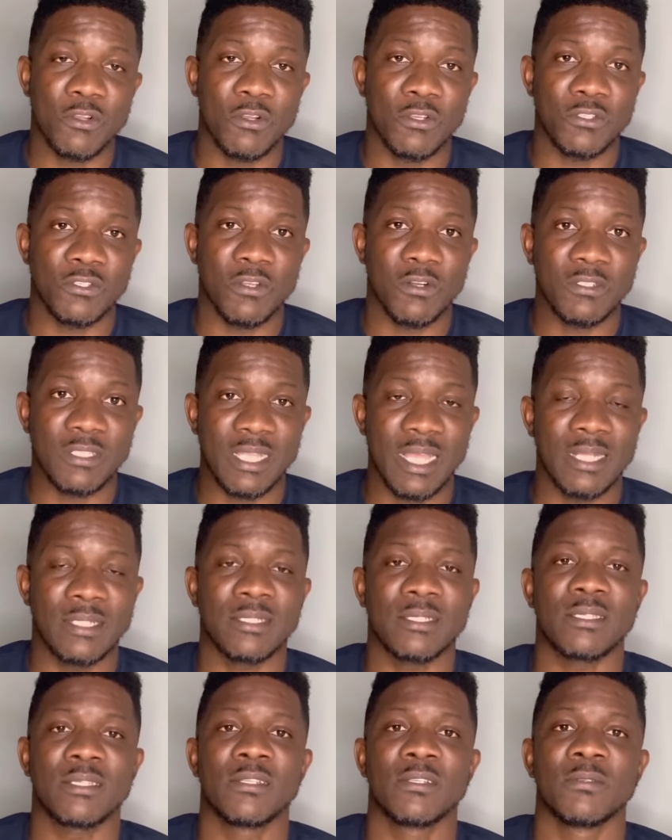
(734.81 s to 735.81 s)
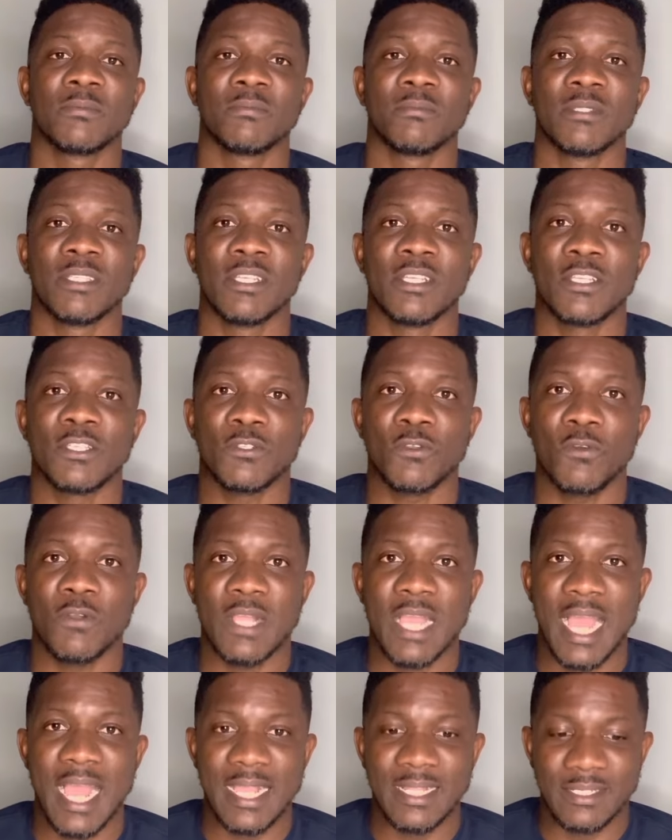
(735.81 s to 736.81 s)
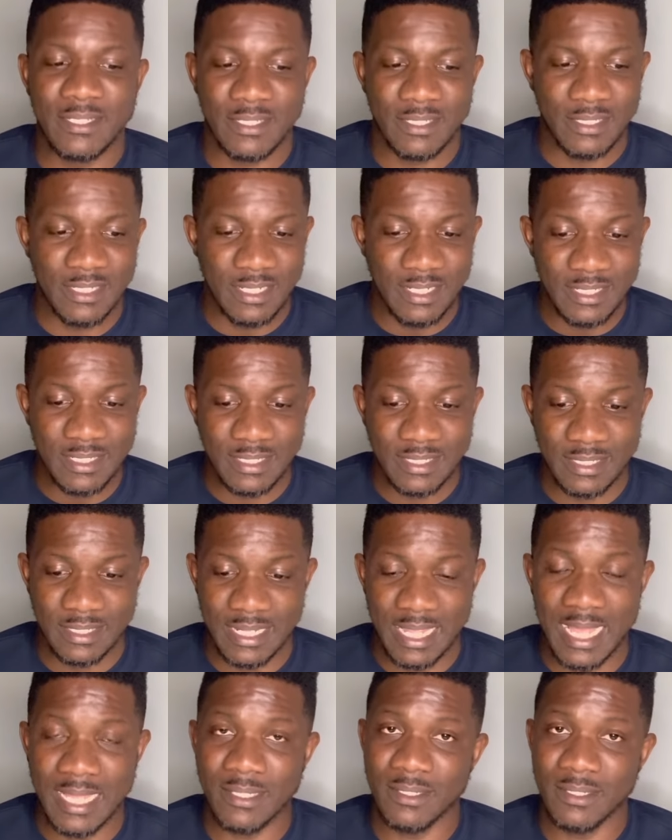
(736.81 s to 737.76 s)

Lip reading: consultant. So guys, this